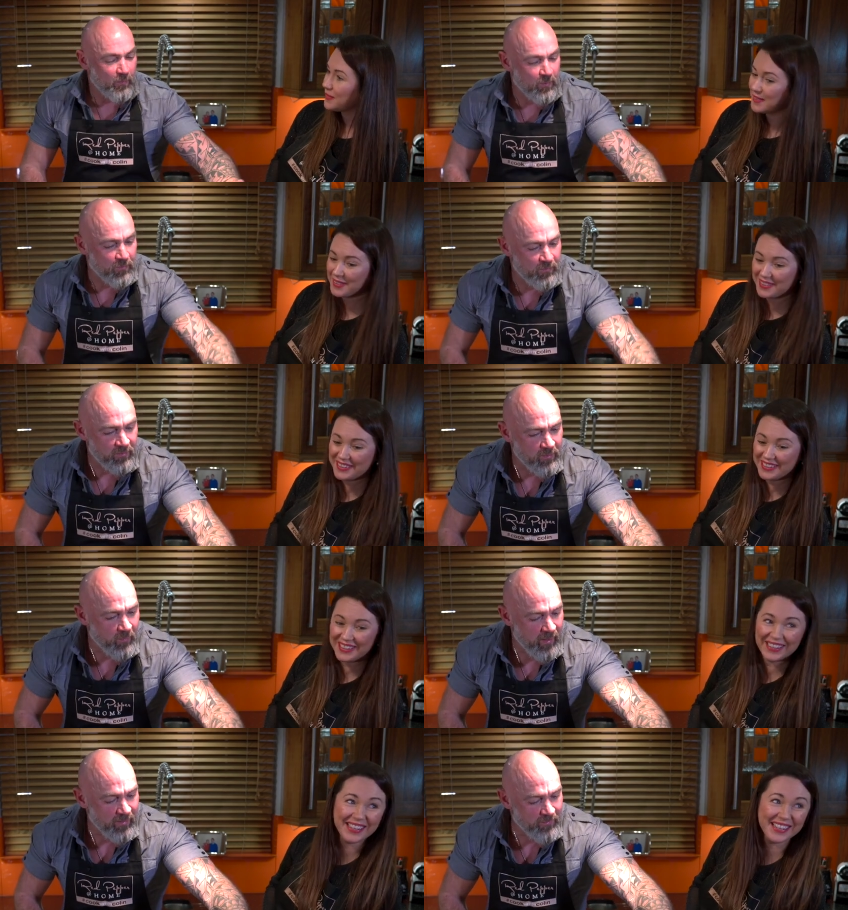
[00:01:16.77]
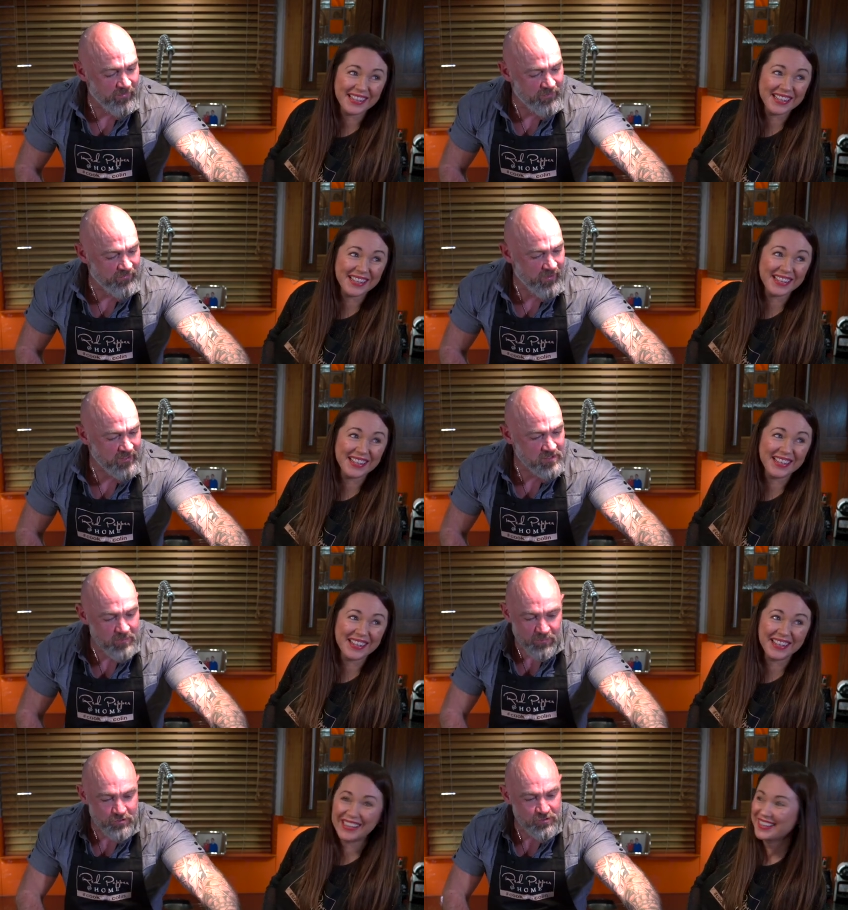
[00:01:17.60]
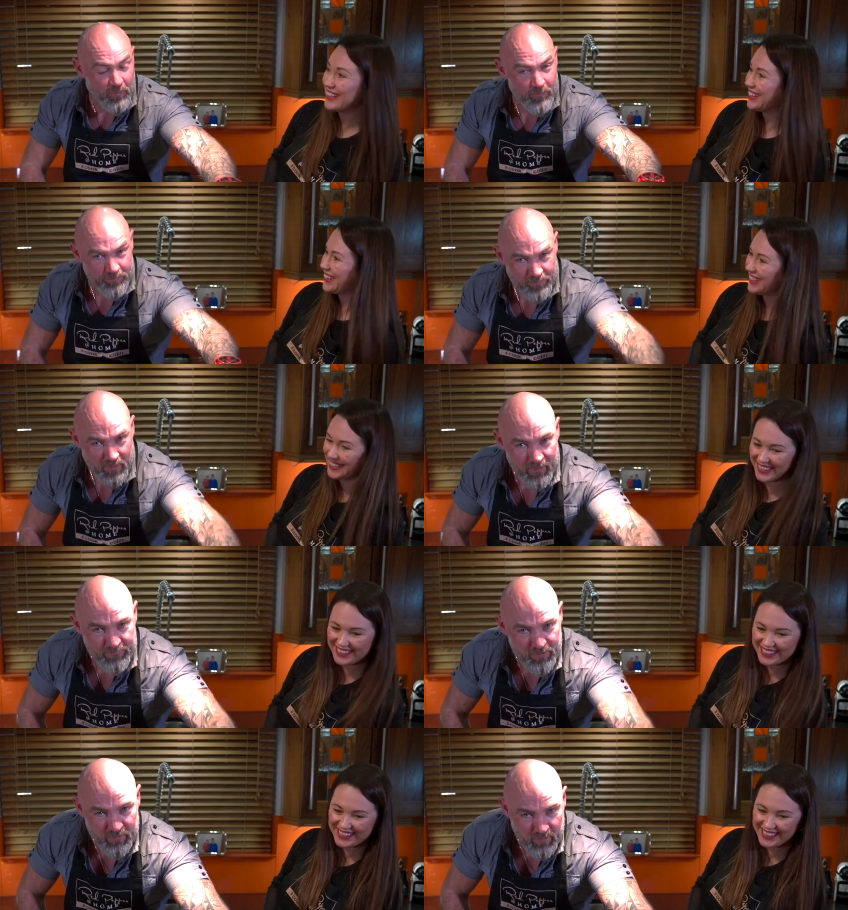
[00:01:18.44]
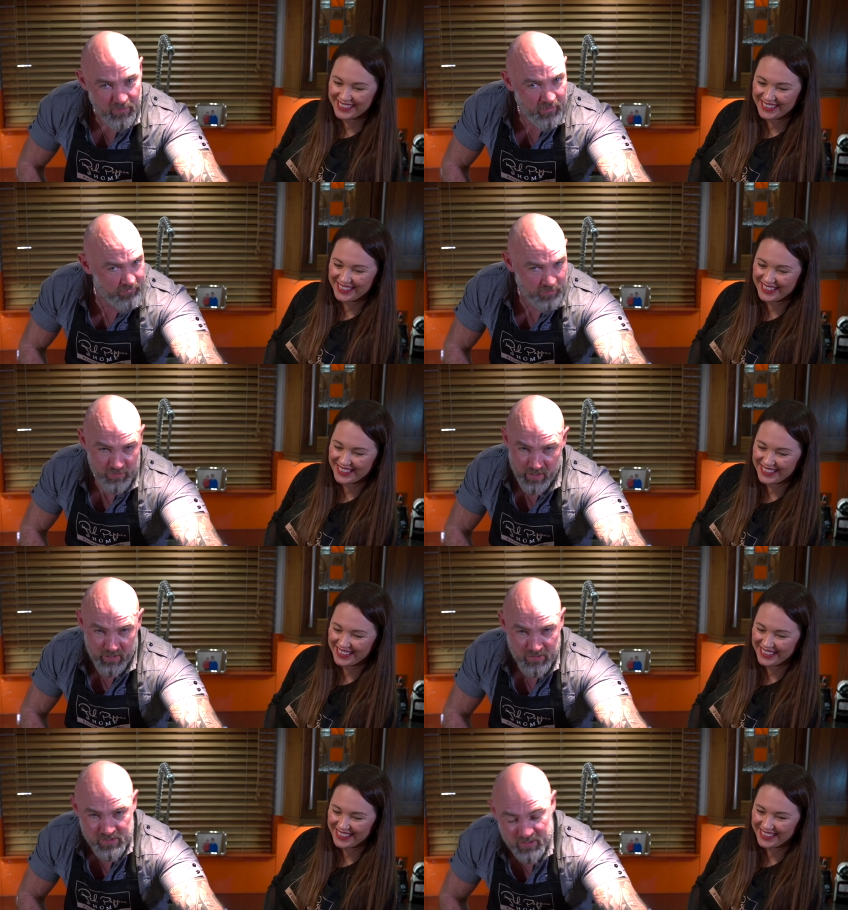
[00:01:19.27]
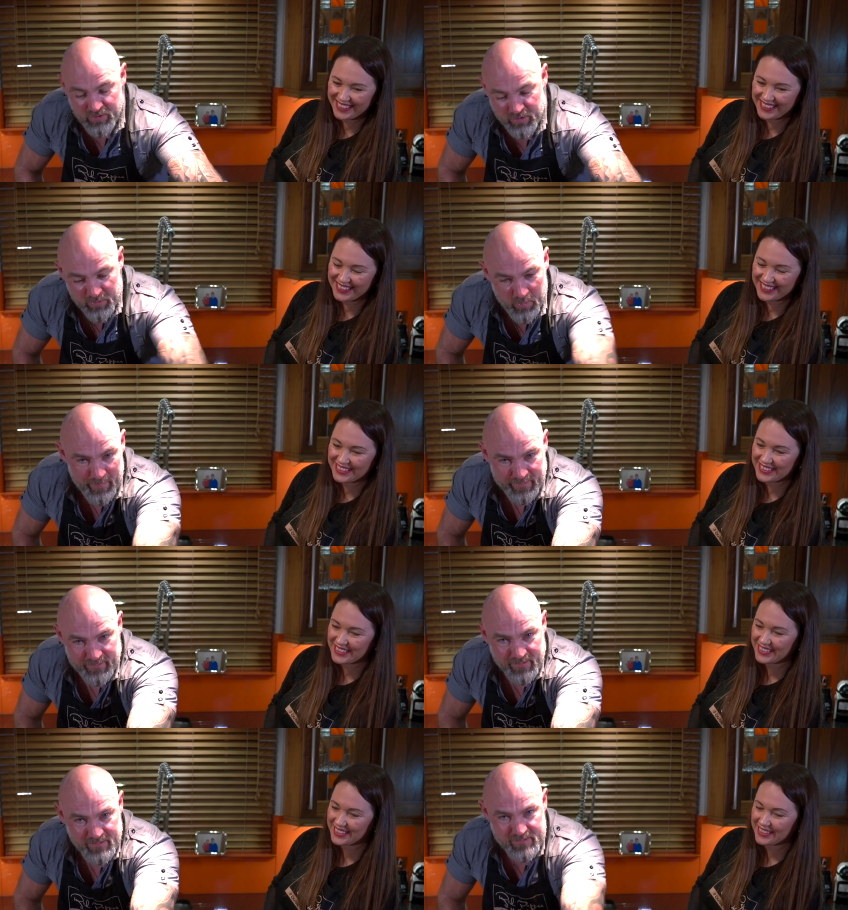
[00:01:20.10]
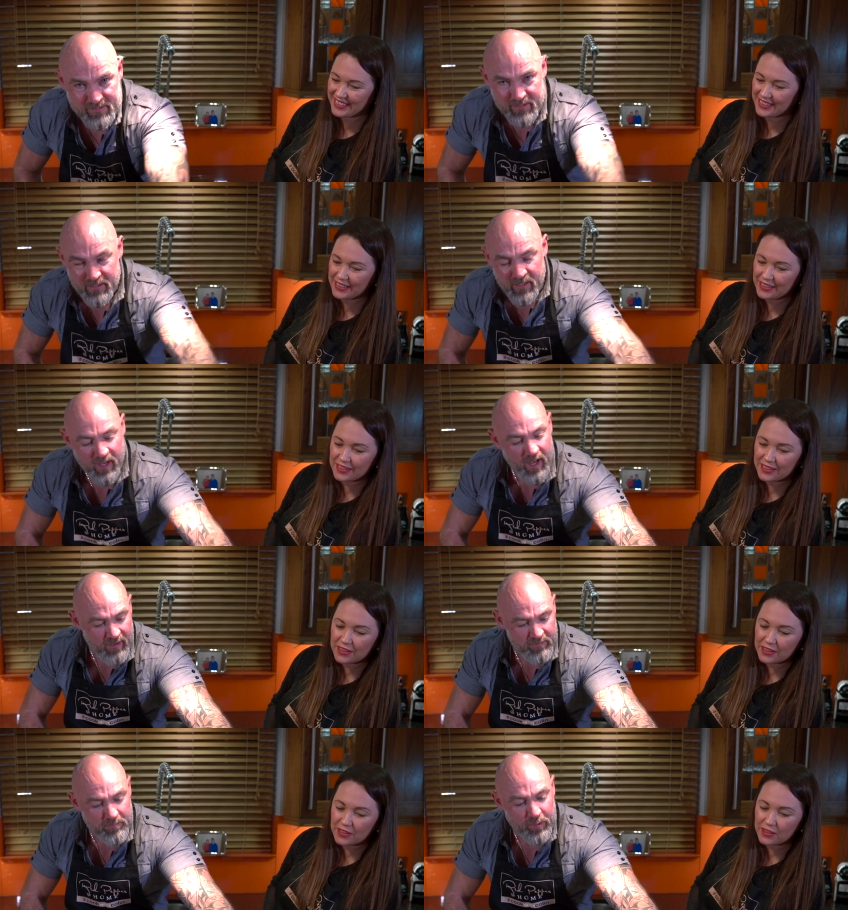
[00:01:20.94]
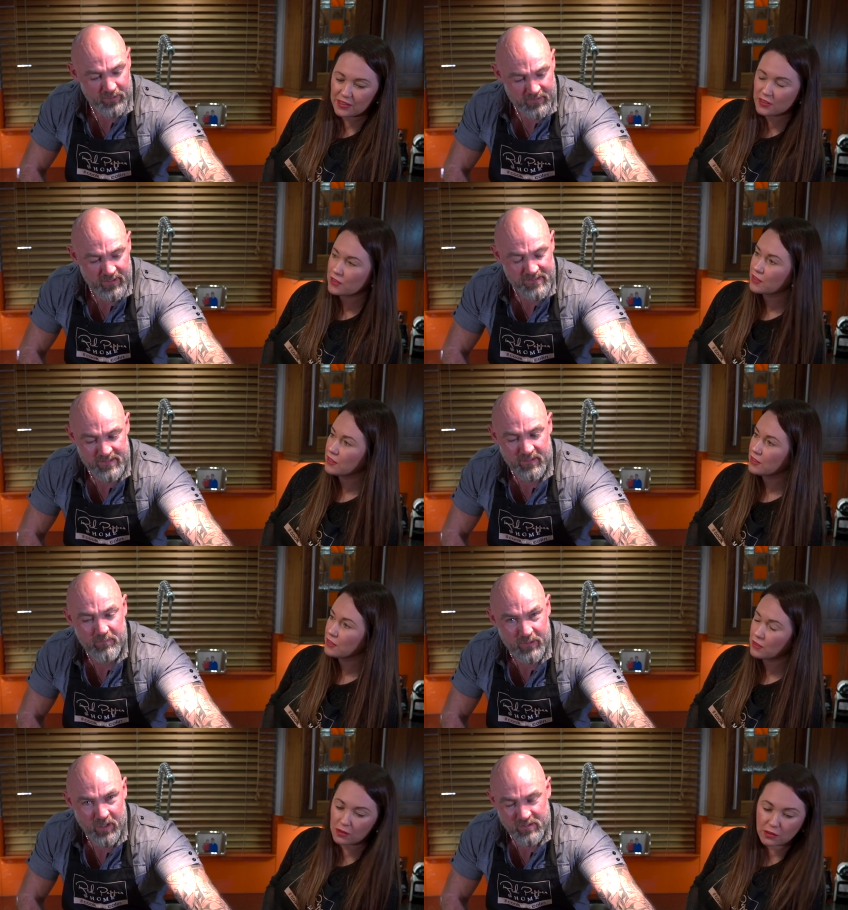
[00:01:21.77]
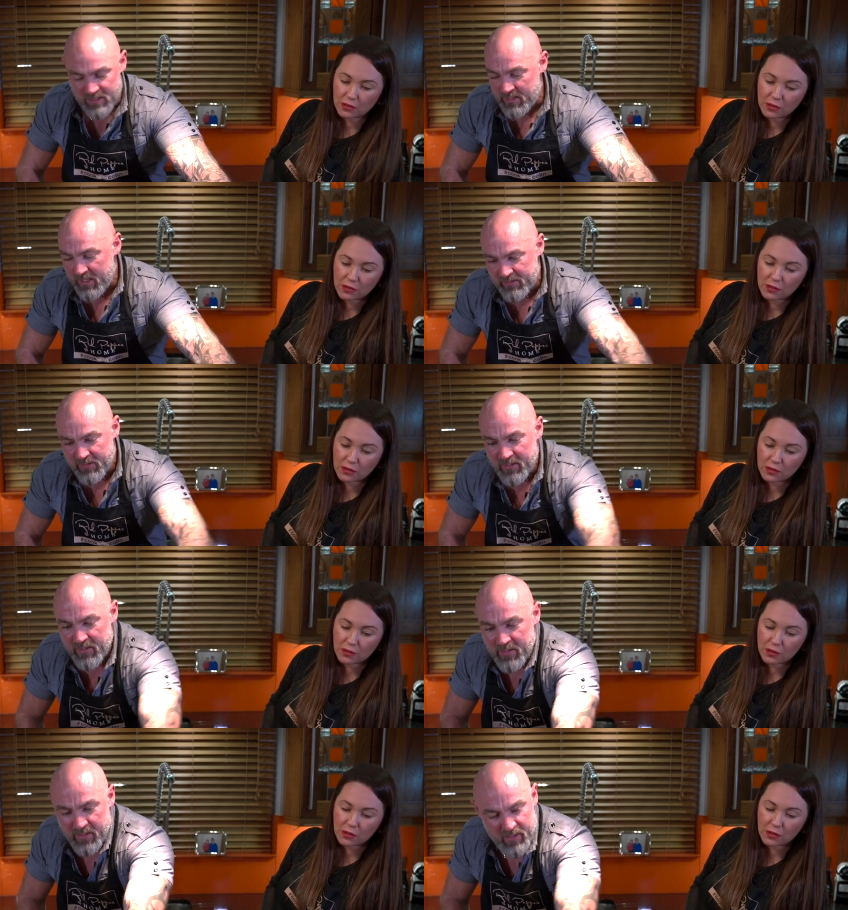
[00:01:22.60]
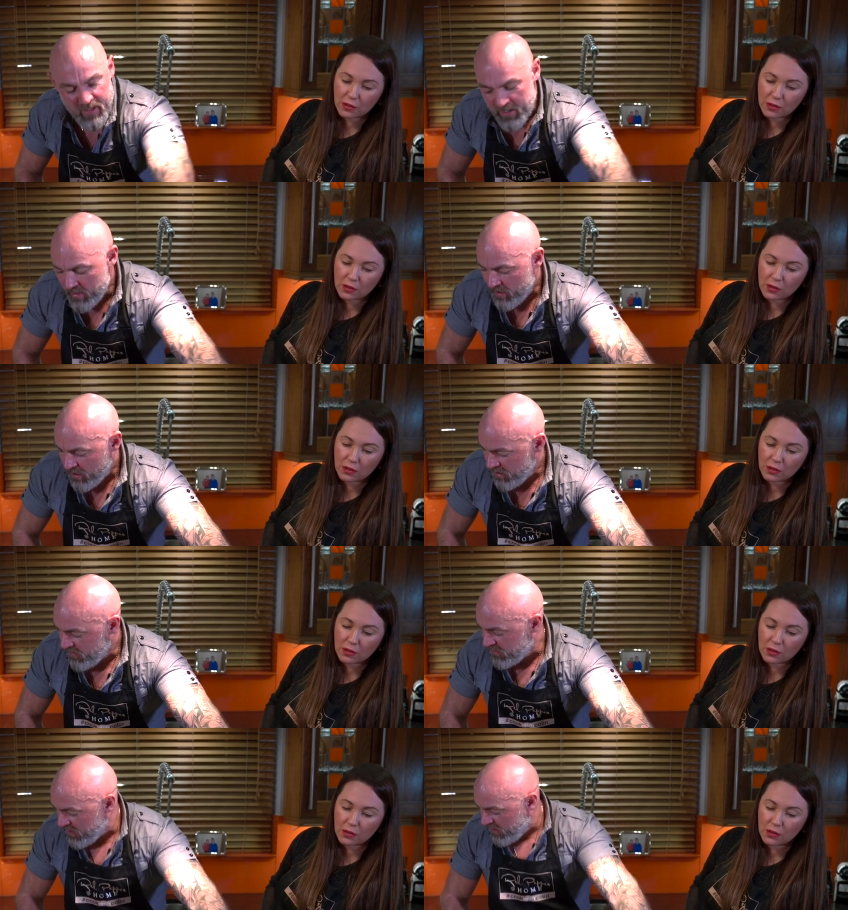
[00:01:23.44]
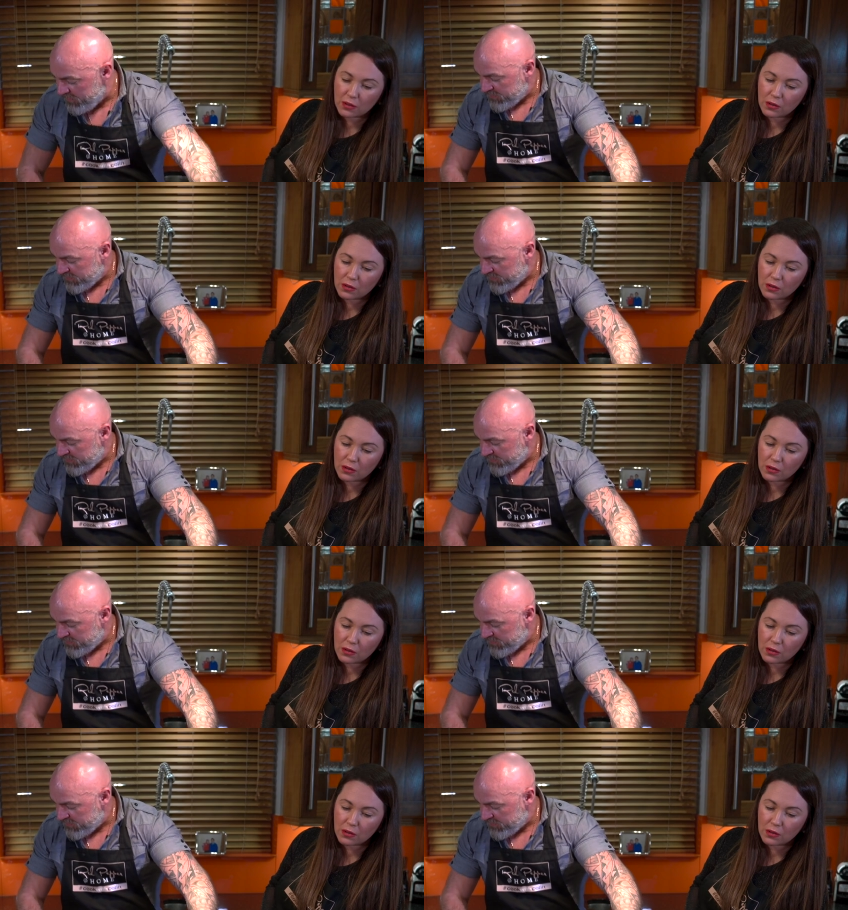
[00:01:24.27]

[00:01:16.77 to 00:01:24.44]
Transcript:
Speaker 1: Work really well with the vegetables. So if you have a nut allergy, you can omit this. I haven't put this in because of that. Okay,